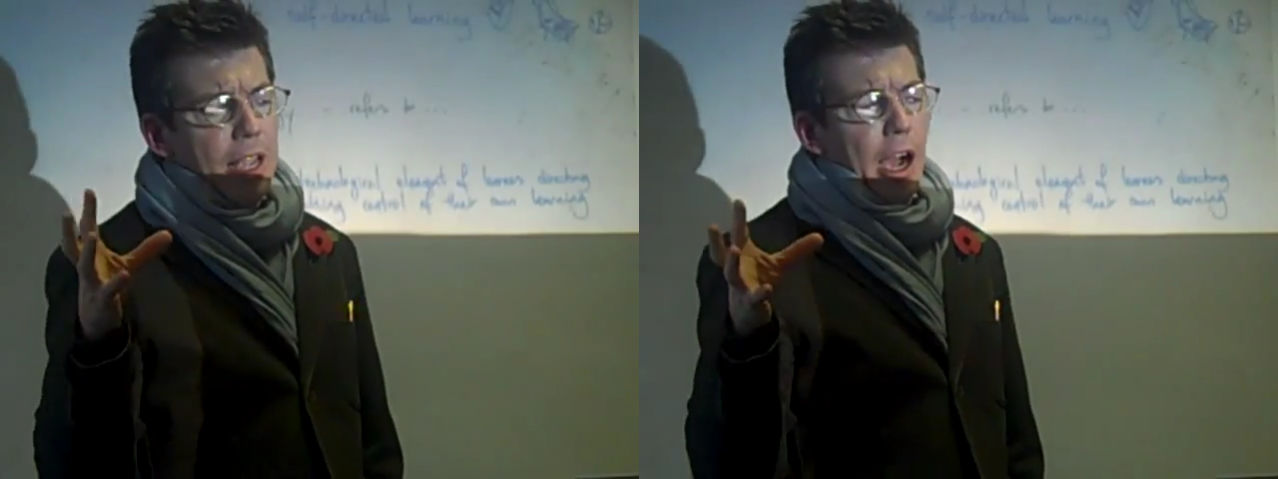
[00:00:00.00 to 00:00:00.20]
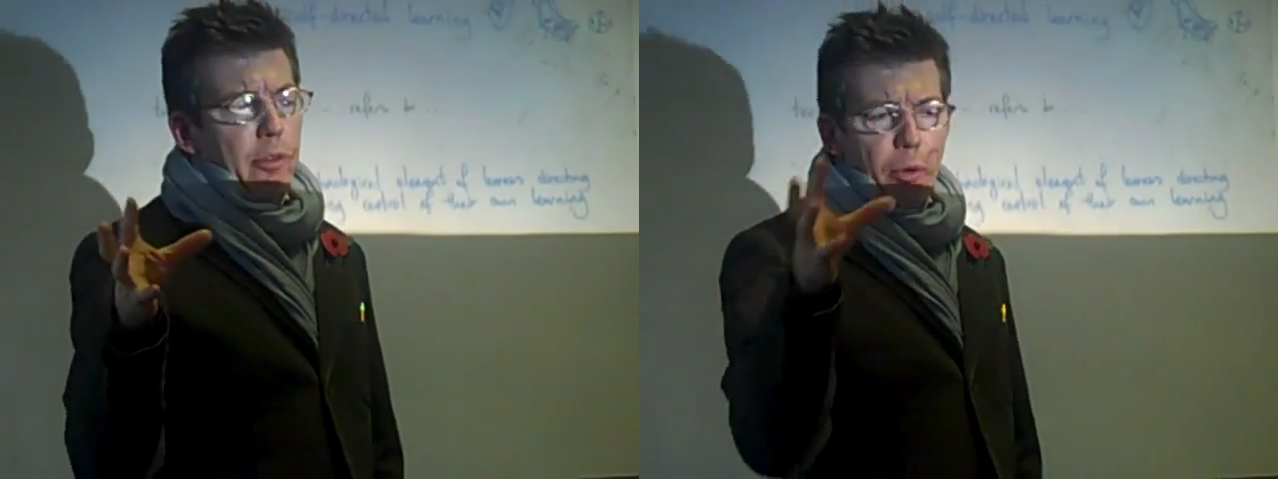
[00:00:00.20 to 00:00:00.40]

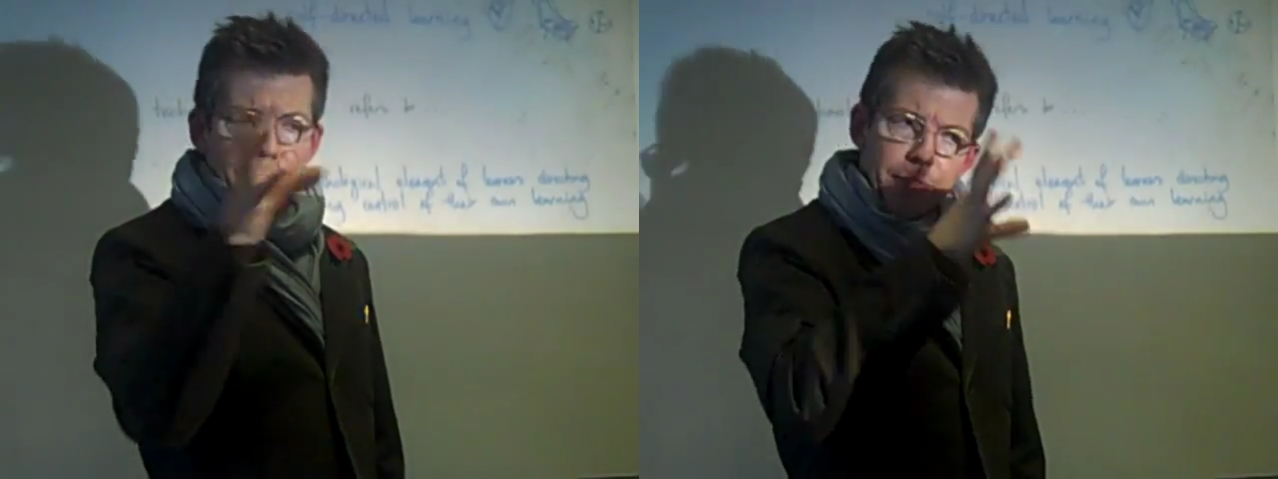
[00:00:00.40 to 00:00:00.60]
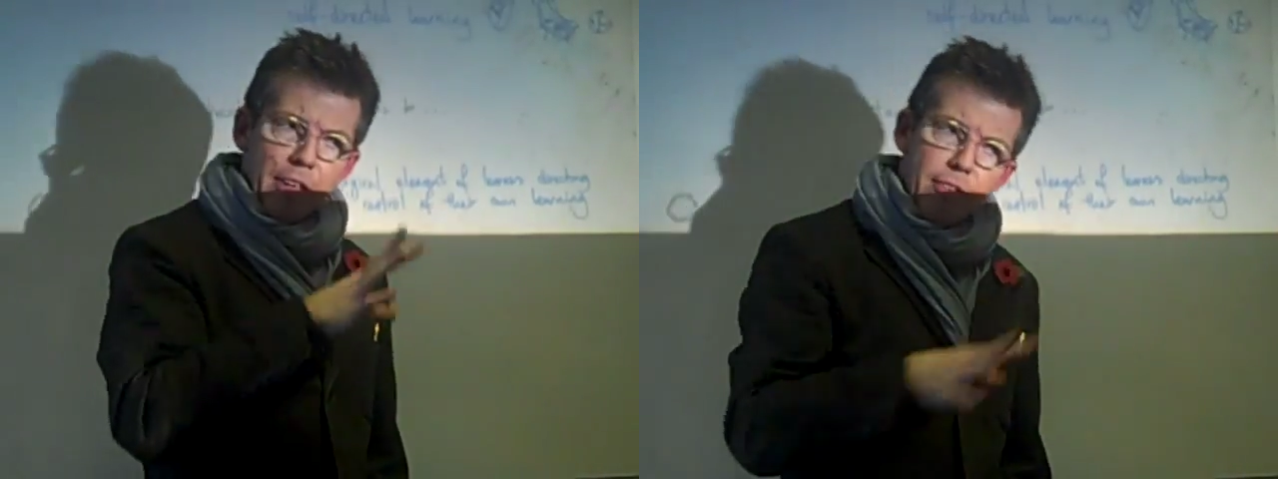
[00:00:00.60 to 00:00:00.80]
Are all
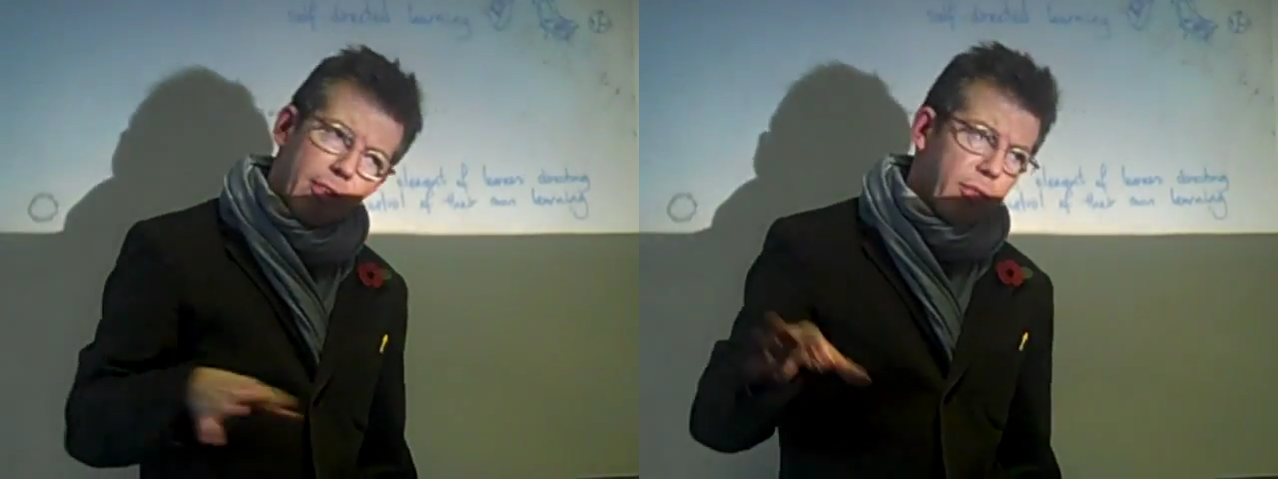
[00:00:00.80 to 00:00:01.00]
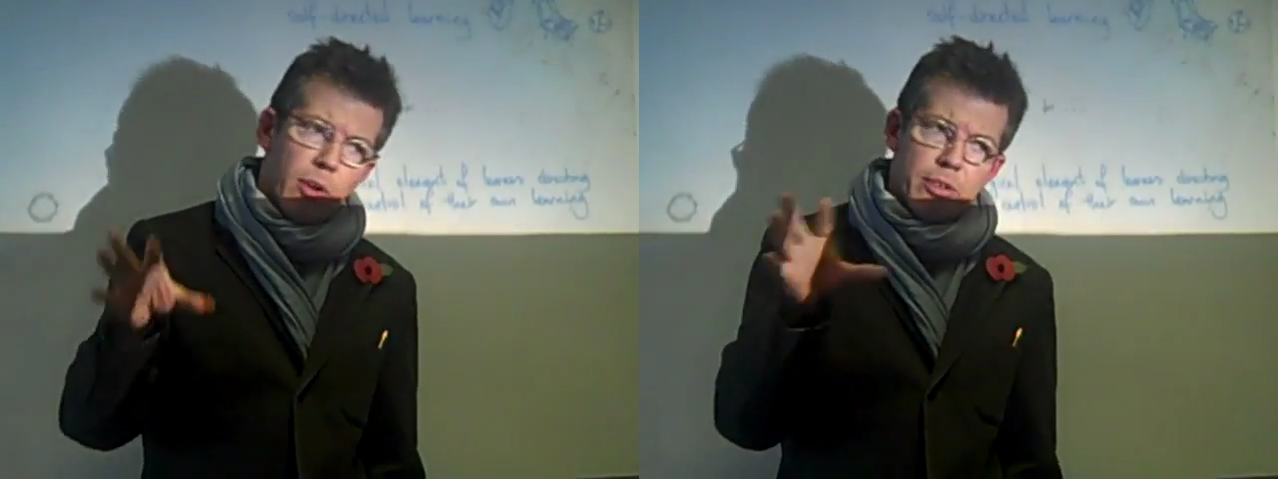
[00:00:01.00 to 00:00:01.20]
of these
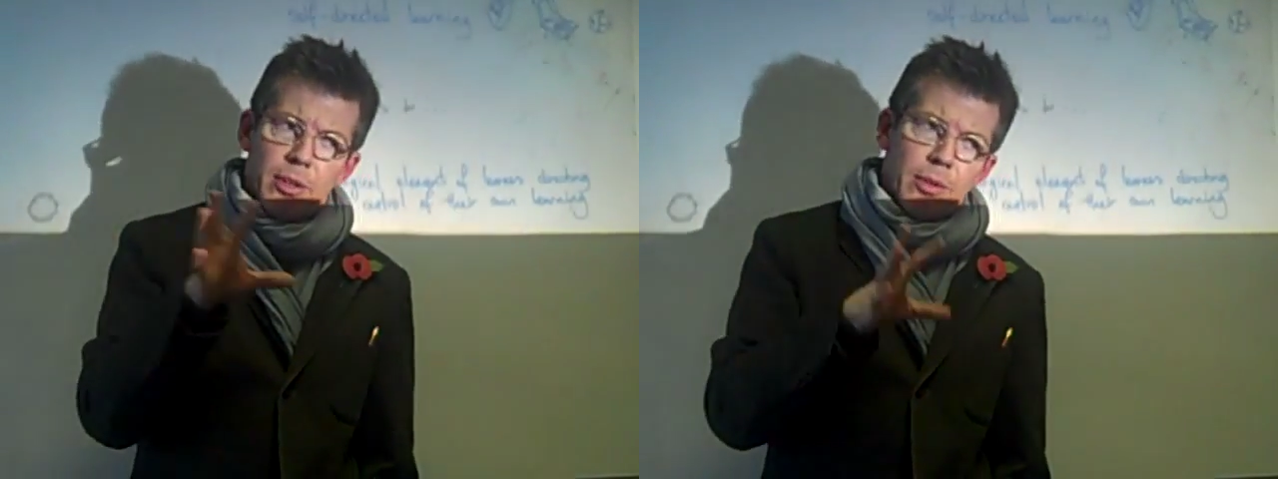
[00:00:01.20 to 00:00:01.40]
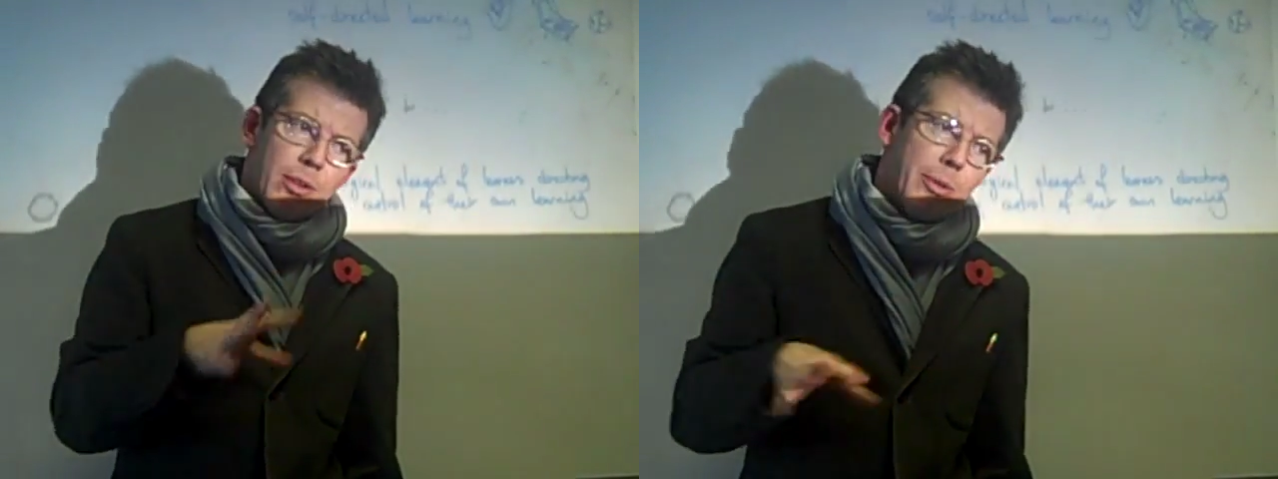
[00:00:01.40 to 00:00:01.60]
can
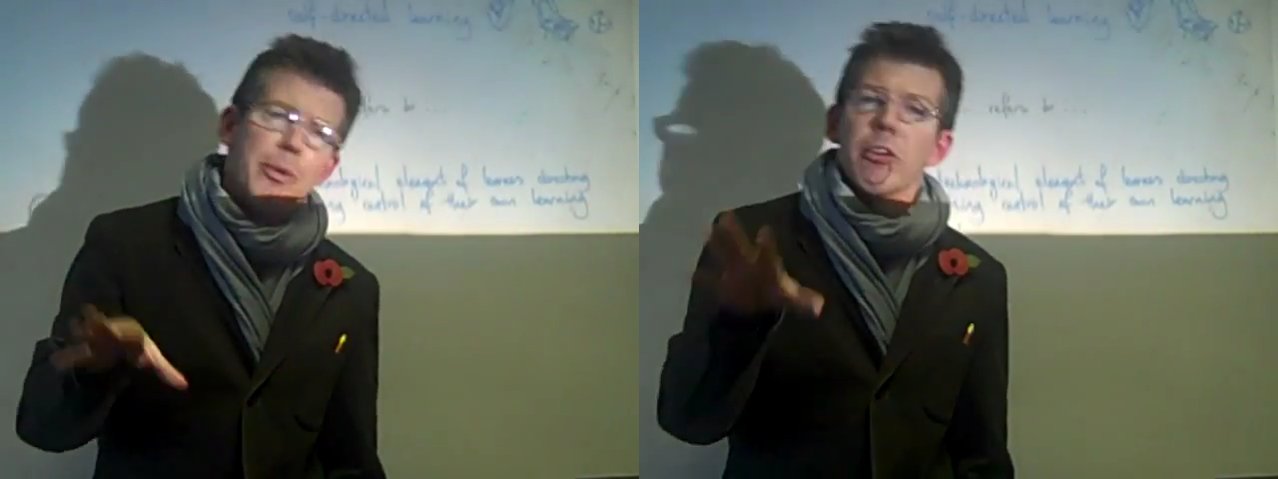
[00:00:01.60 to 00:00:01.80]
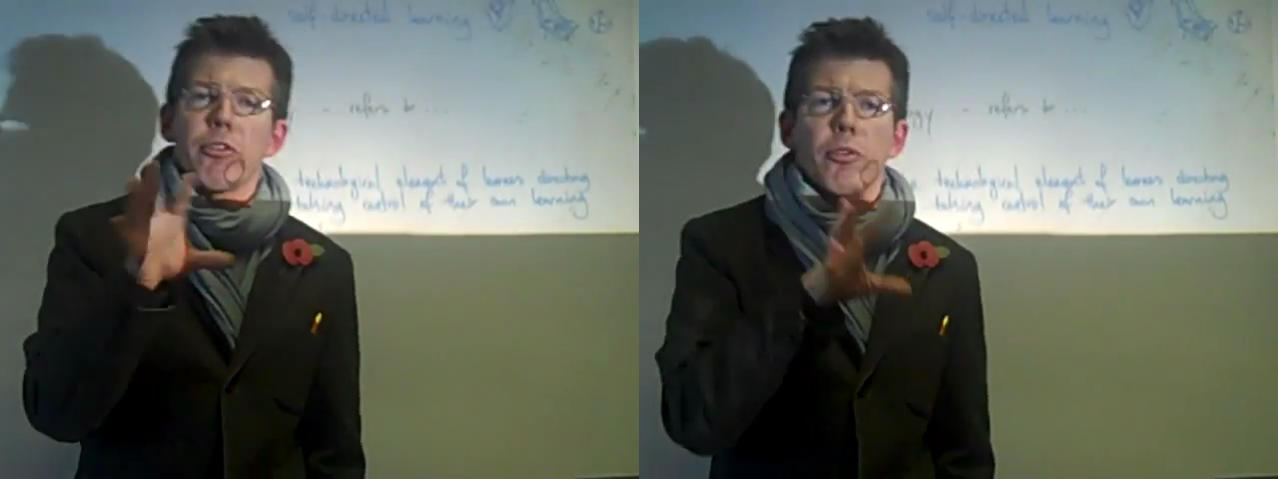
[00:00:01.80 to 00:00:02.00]
we
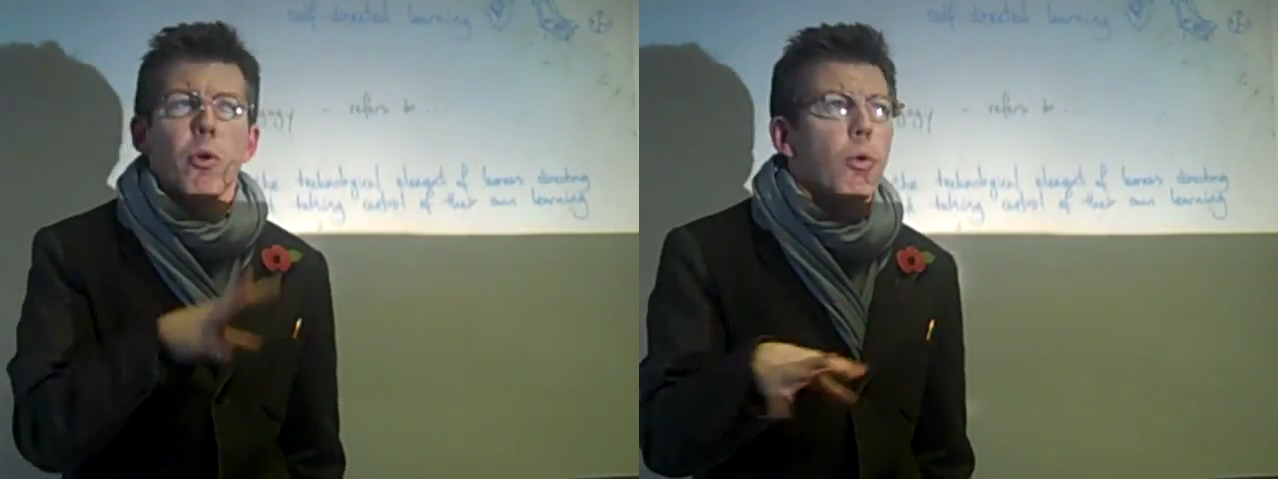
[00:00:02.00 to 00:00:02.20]
not just